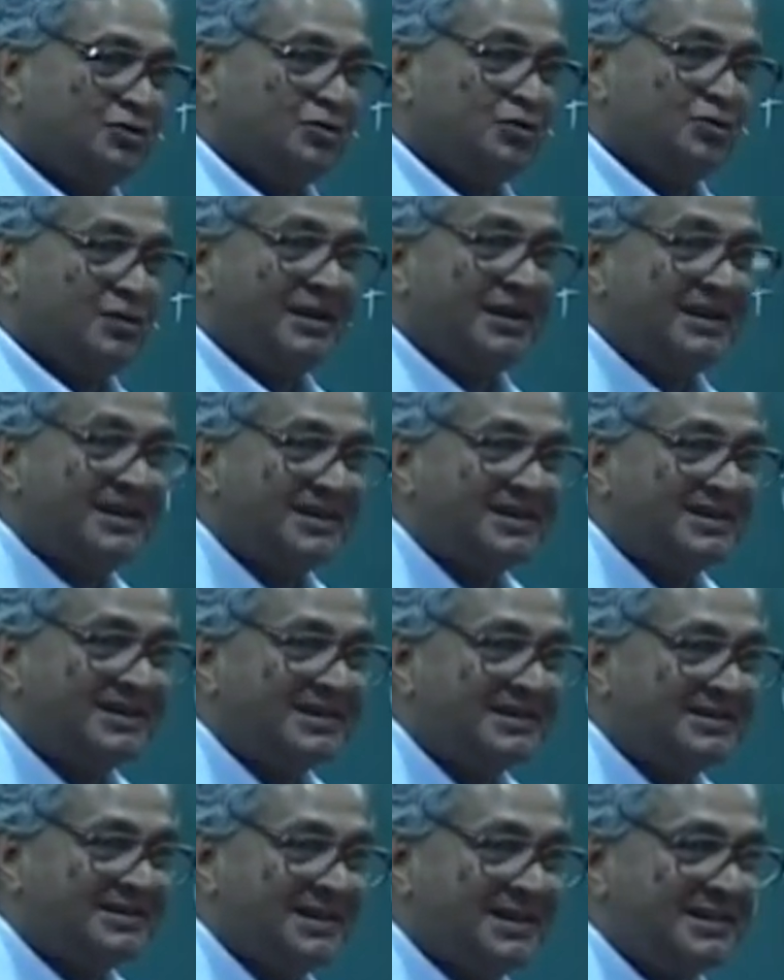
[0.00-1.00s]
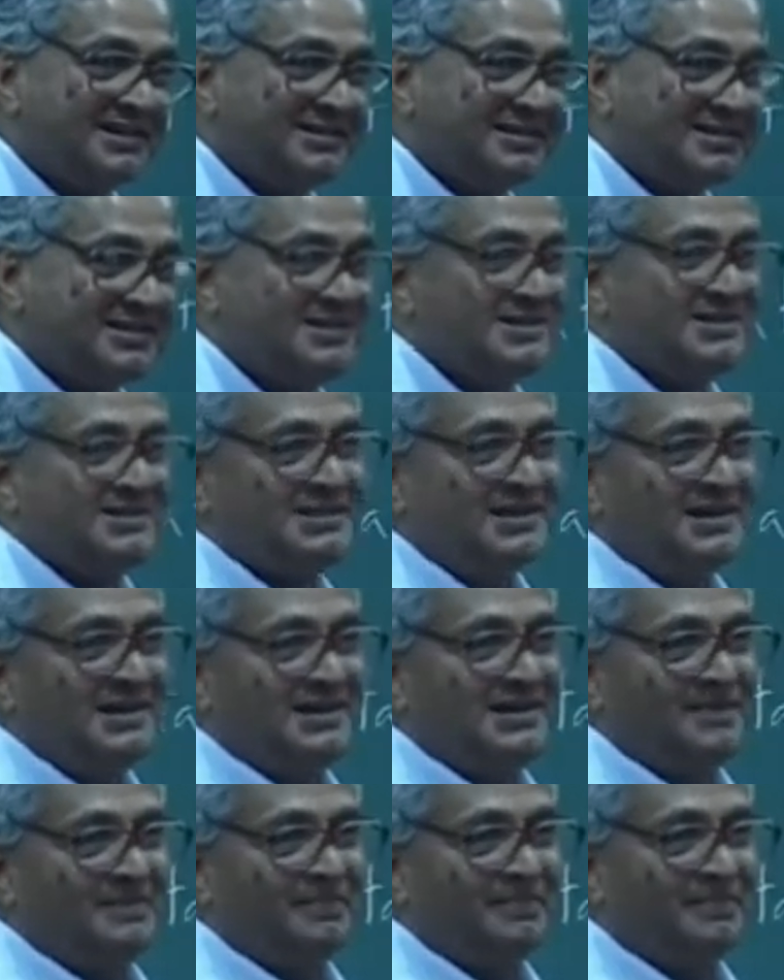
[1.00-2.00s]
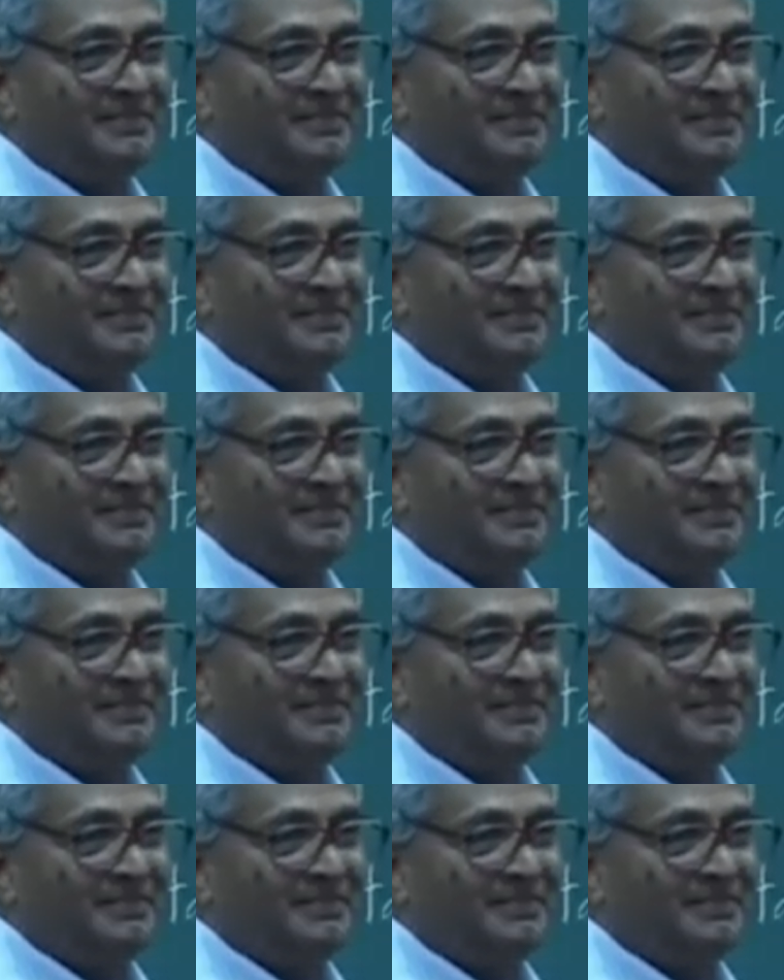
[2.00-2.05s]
to indicate that this is a